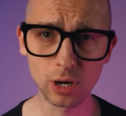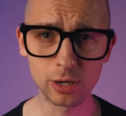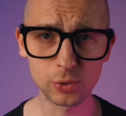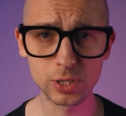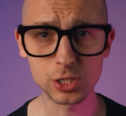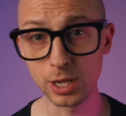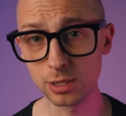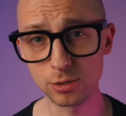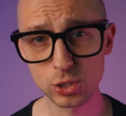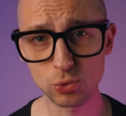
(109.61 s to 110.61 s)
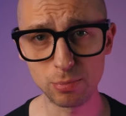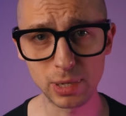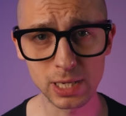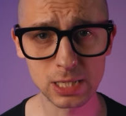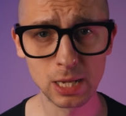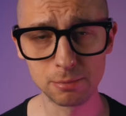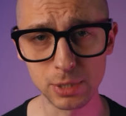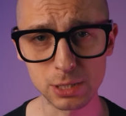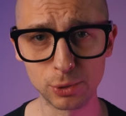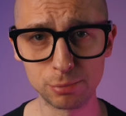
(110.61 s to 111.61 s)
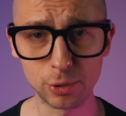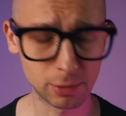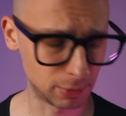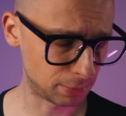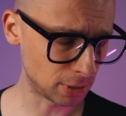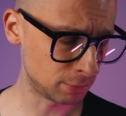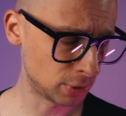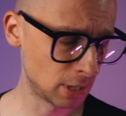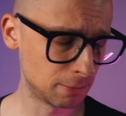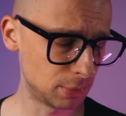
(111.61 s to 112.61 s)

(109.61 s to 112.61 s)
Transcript: cartridge and it also replaced my small portable pump,